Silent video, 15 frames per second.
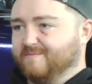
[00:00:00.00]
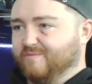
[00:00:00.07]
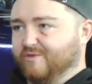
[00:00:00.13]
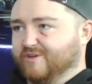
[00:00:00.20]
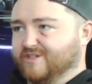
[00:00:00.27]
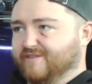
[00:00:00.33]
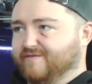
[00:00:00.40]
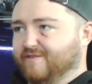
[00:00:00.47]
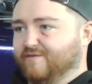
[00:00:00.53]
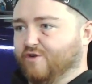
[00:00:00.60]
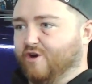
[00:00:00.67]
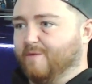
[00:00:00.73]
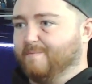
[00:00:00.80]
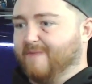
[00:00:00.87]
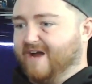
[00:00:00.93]
Whereas if you've
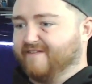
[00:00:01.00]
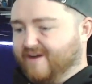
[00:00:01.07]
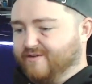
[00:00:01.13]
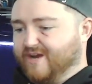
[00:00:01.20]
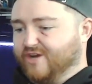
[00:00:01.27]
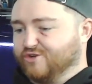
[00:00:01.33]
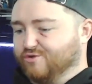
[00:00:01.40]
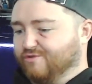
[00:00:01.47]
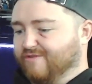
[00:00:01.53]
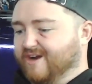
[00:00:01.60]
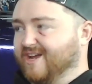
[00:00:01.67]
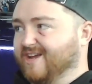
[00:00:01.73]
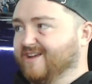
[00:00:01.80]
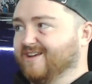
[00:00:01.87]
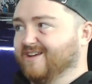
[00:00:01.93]
got a bad foundation
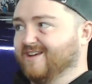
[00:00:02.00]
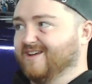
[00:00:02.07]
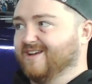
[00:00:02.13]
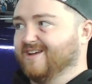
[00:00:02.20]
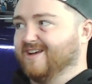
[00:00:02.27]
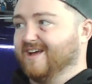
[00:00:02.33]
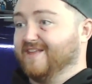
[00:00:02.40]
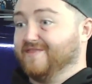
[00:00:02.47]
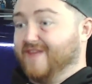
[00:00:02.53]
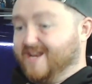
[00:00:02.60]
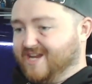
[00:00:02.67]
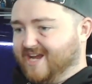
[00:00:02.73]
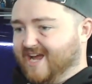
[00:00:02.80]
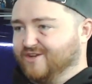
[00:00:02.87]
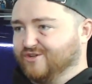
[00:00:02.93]
already and
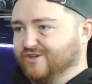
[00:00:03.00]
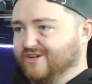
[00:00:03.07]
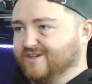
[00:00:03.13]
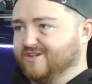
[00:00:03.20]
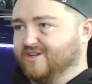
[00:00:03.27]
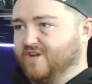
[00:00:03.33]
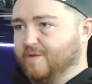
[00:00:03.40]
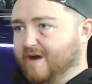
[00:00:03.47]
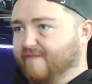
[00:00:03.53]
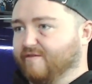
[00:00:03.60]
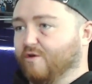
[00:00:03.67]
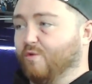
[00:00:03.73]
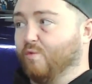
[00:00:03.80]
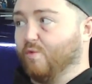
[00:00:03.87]
then you get injured, you can be out for a